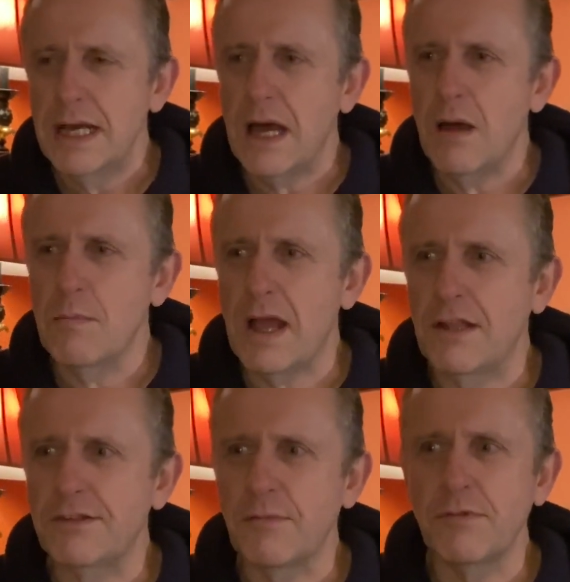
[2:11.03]

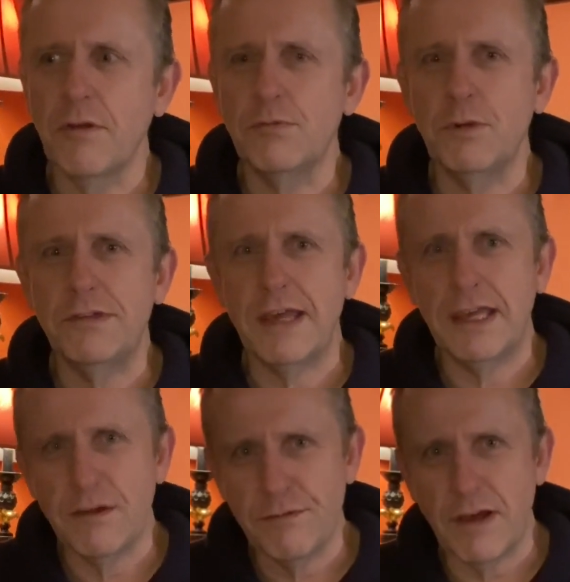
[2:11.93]
And sometimes we
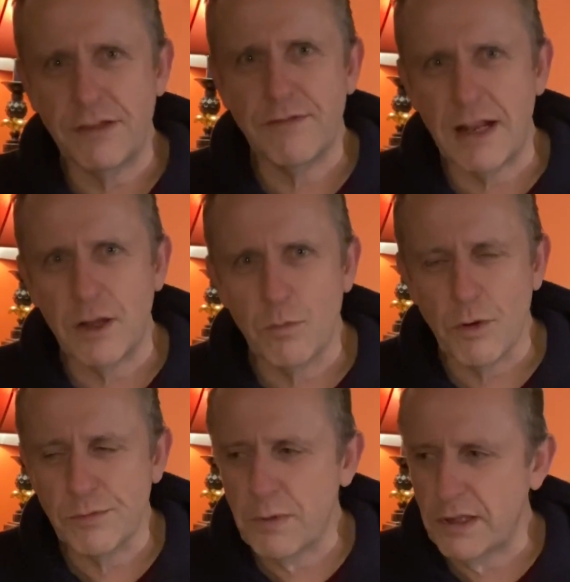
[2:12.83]
take at face value
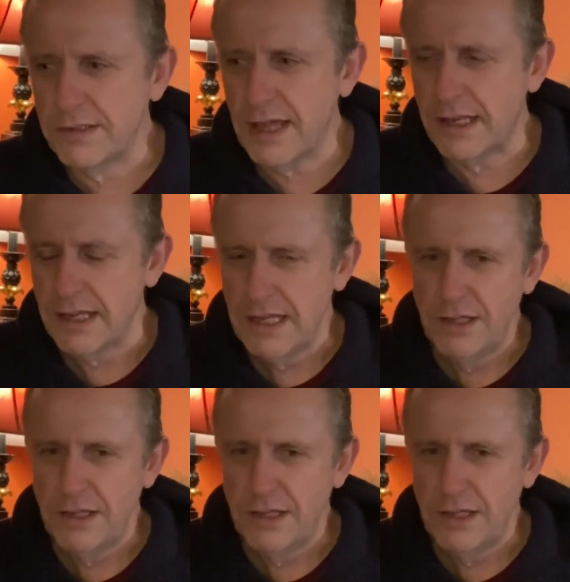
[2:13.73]
what's being said.